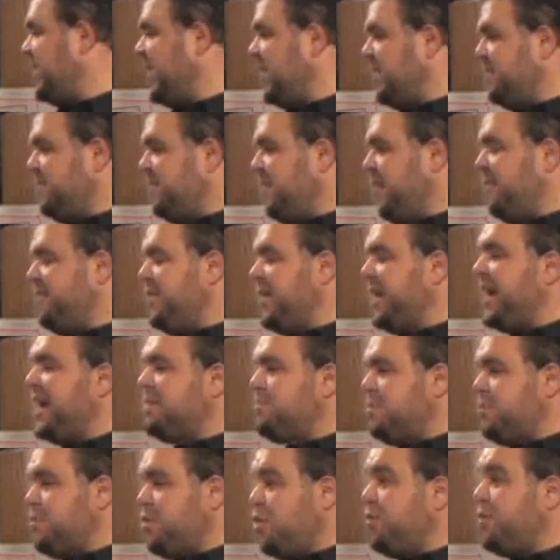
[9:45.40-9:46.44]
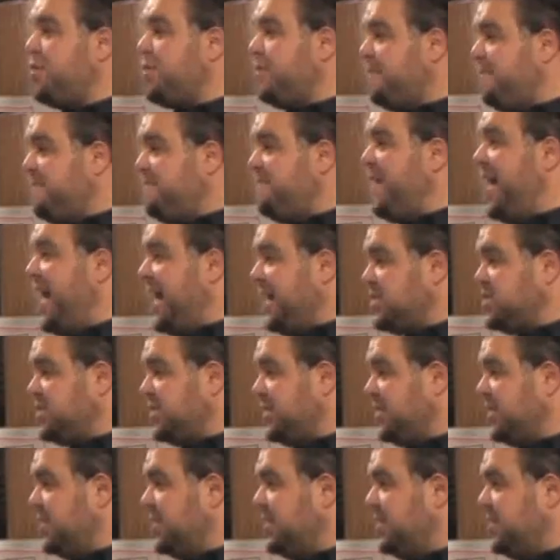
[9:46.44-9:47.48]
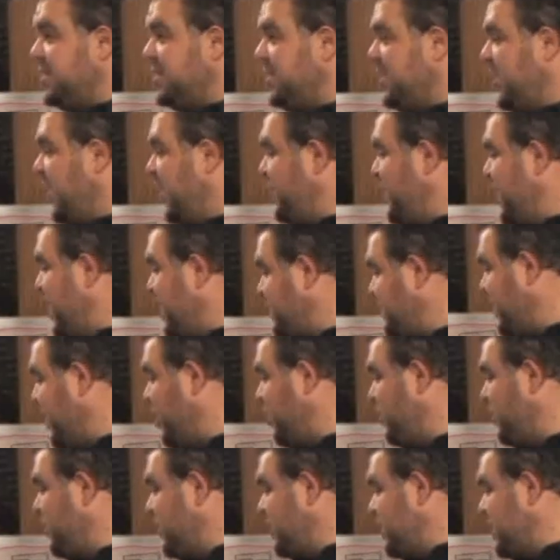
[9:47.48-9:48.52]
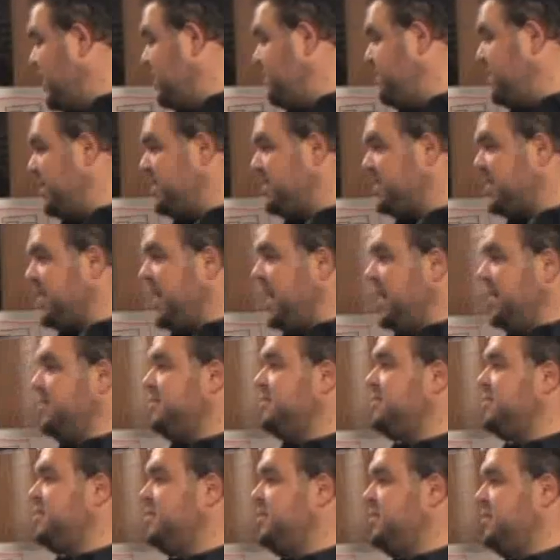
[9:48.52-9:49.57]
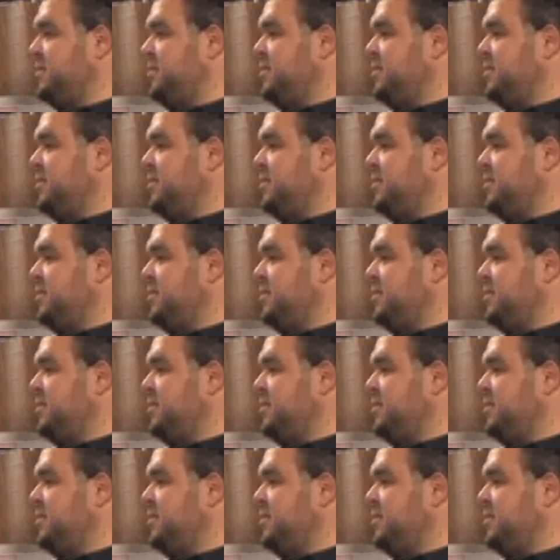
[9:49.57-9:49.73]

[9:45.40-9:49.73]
to get involved. They gotta be their own little faction, and that's how he beats Kaz.